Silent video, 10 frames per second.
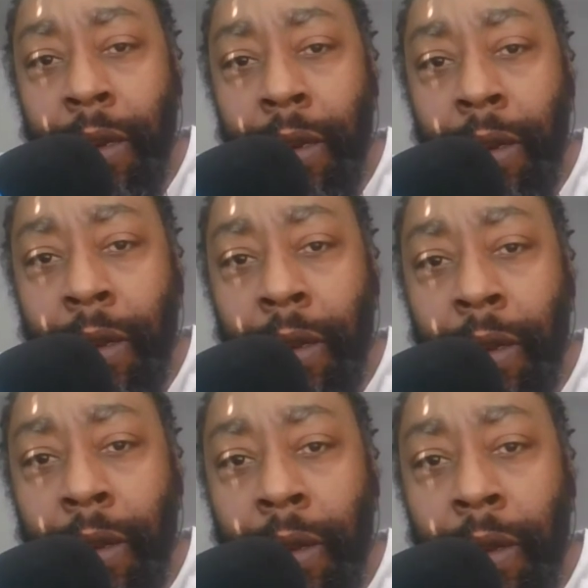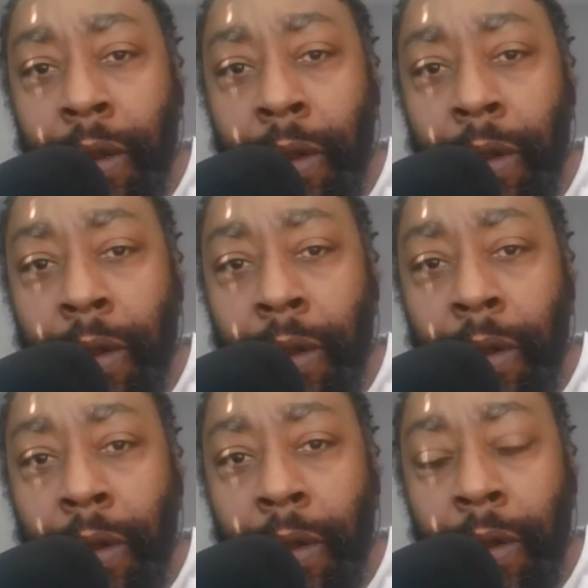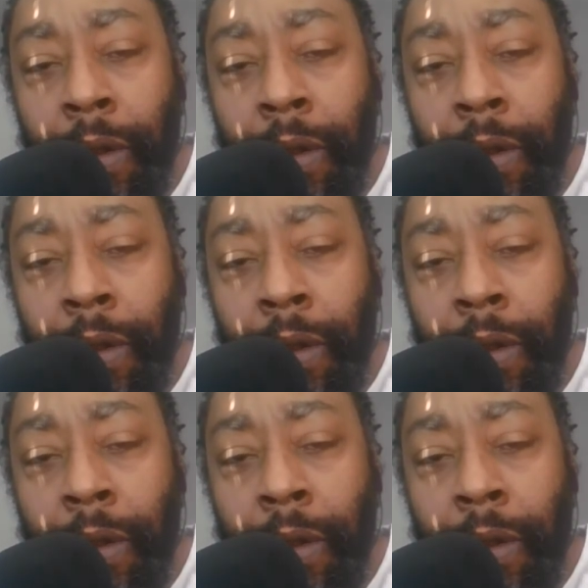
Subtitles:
Nobody speaks.